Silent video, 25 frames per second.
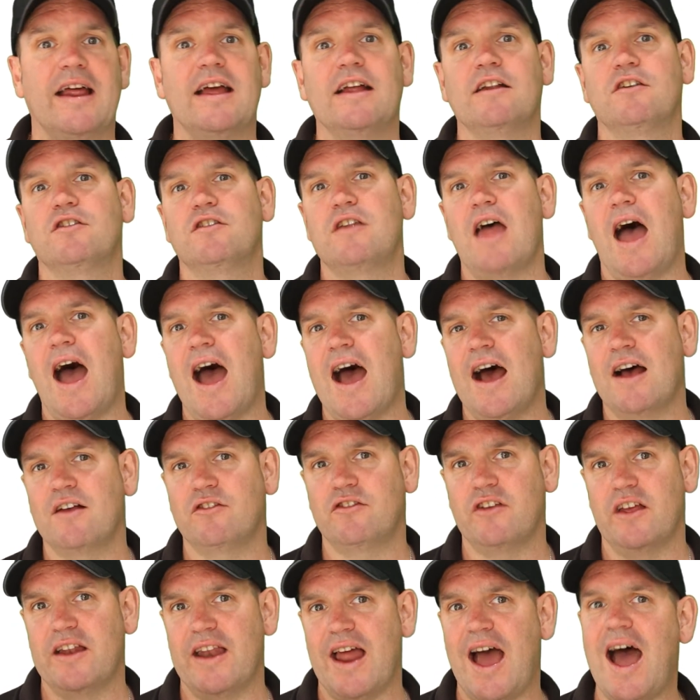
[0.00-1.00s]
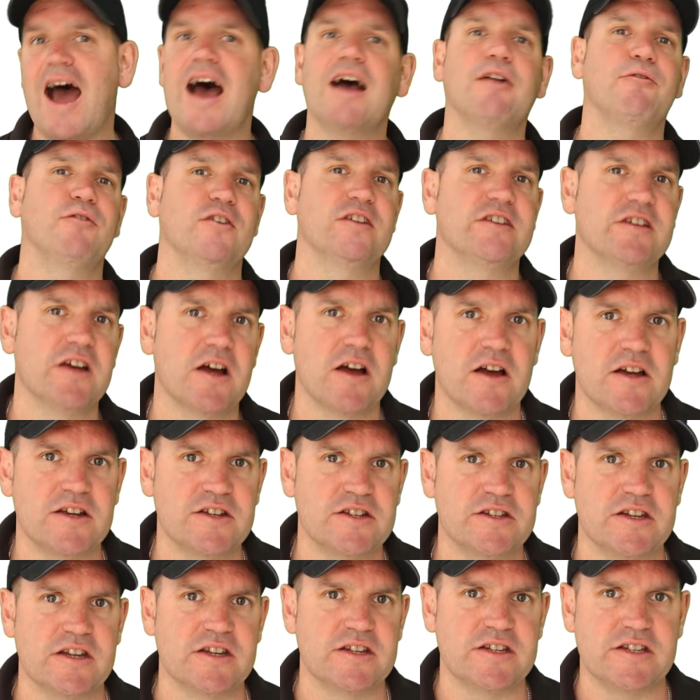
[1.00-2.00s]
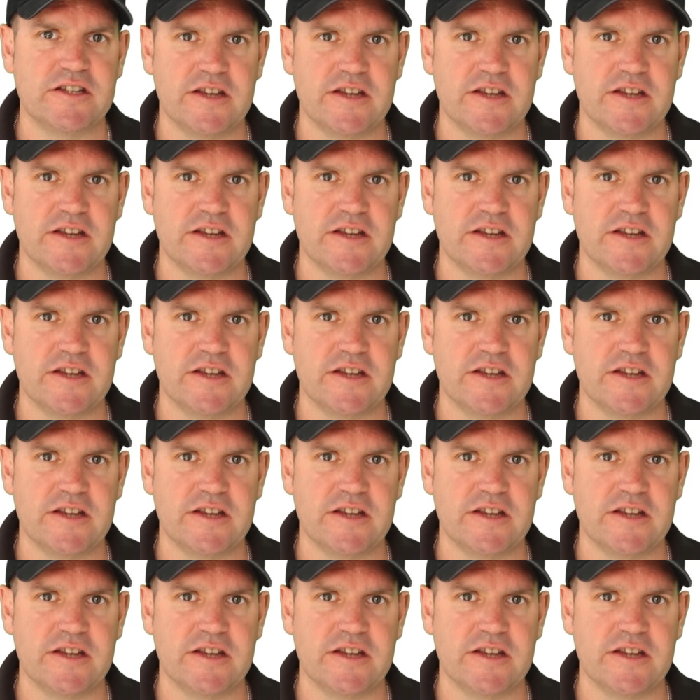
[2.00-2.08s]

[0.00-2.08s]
it has an advertised